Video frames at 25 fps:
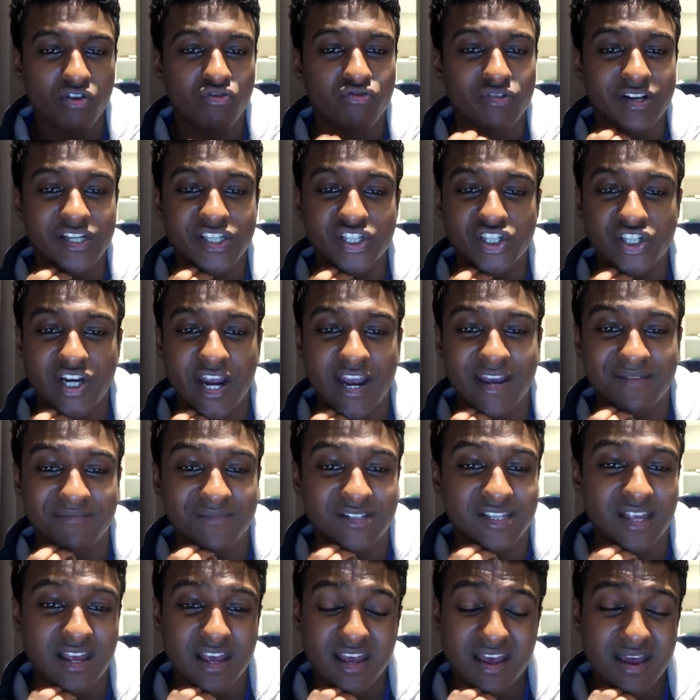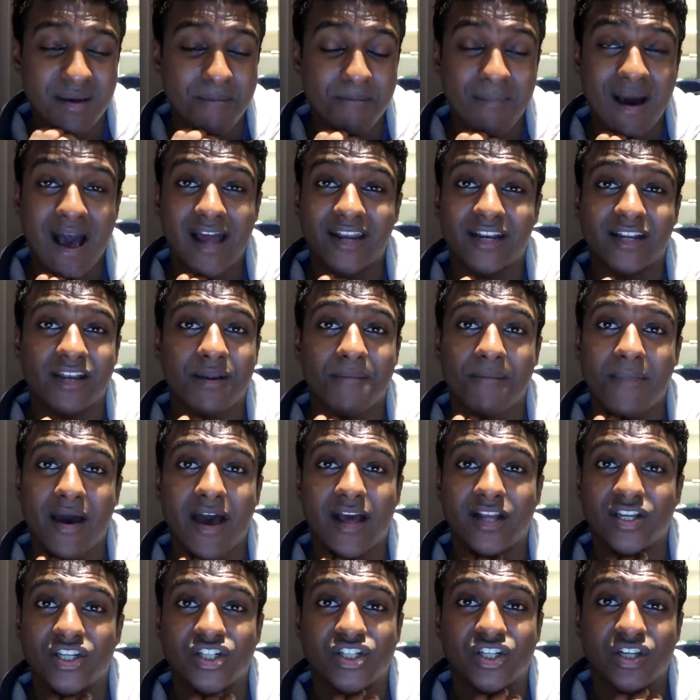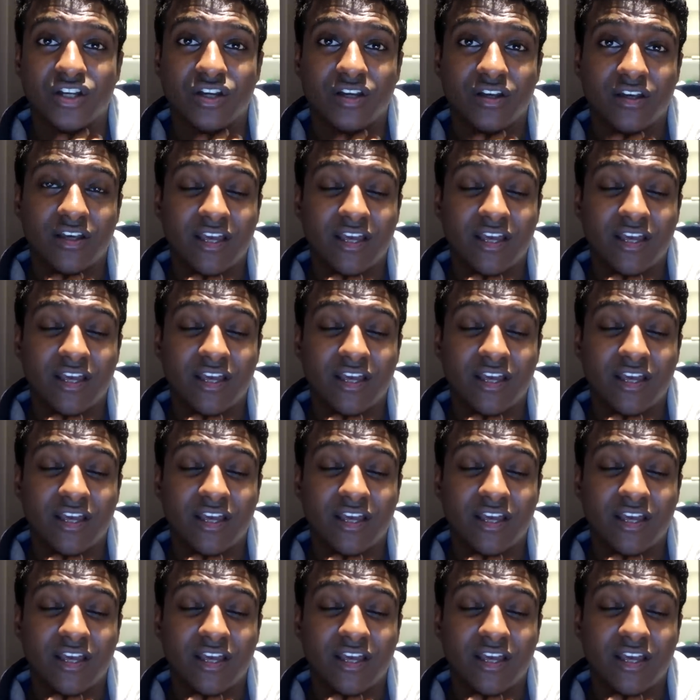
Reece James, man of the match.